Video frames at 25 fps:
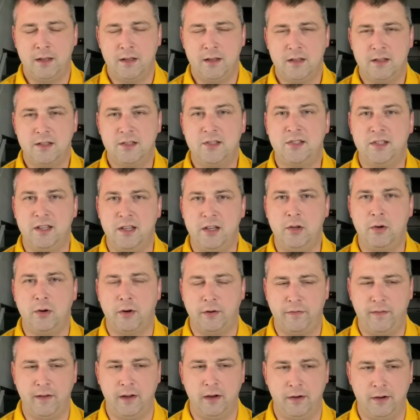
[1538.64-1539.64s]
See your
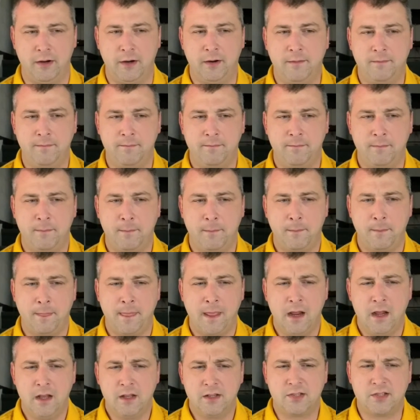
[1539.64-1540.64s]
failure.
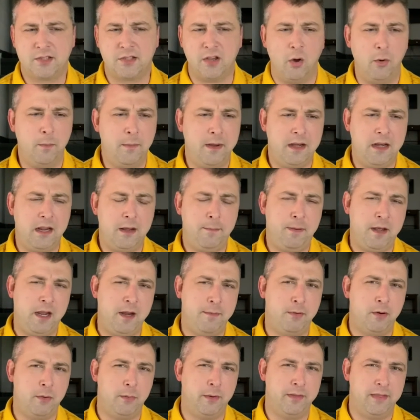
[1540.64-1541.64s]
So many
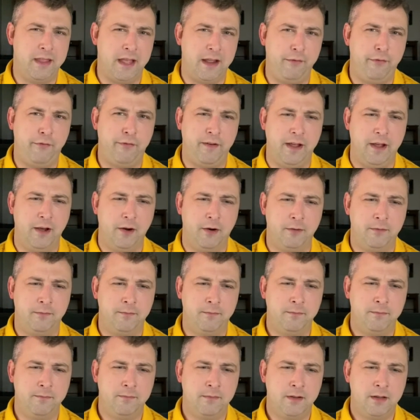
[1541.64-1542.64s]
people, when they fail,
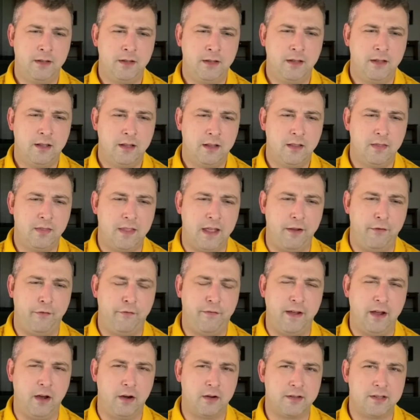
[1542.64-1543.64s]
they
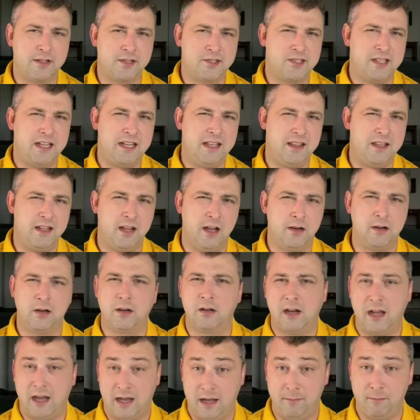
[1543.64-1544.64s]
fail to see the
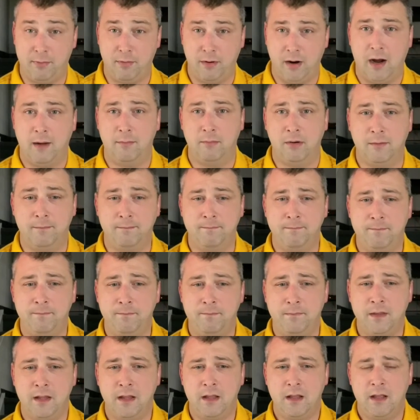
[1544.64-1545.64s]
underlying problem.
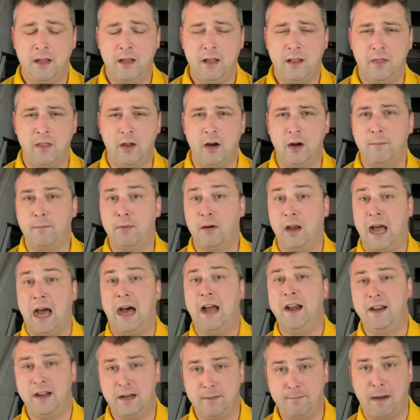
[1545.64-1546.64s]
They're
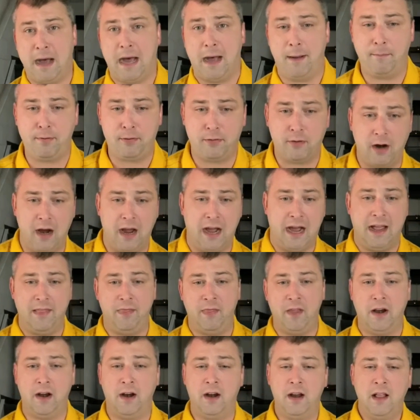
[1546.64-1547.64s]
blinded by pride.
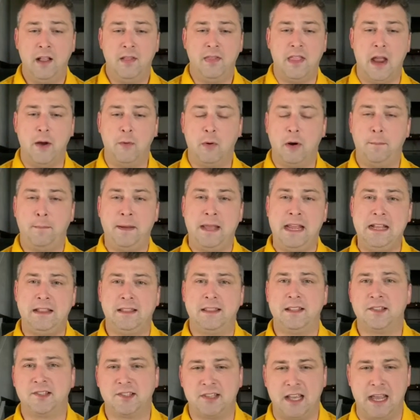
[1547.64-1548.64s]
They're, they repeat
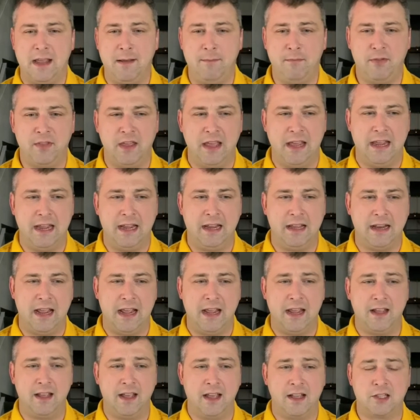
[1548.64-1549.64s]
the same thing and
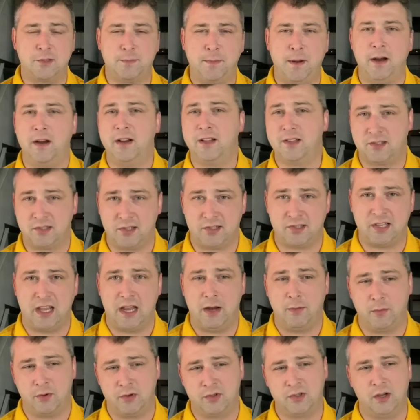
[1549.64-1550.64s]
they experience the
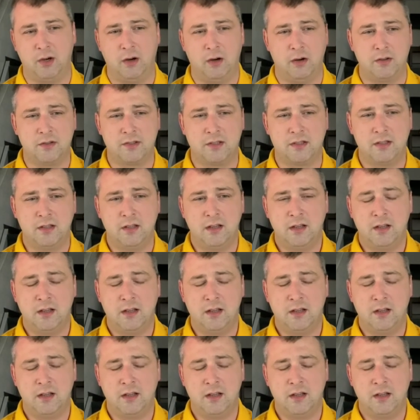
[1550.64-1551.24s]
same result.